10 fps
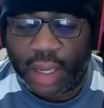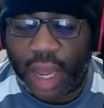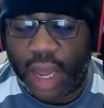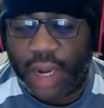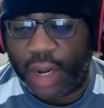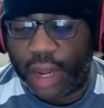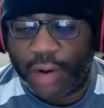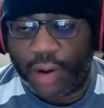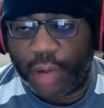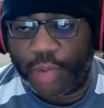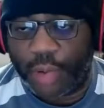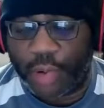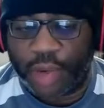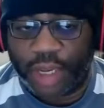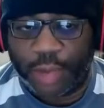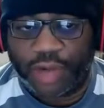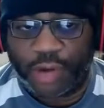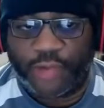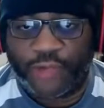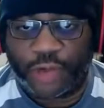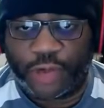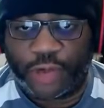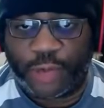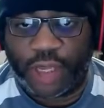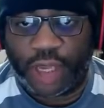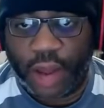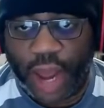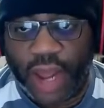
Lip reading: I don't know. I'm probably going to get in my trouble for speaking out.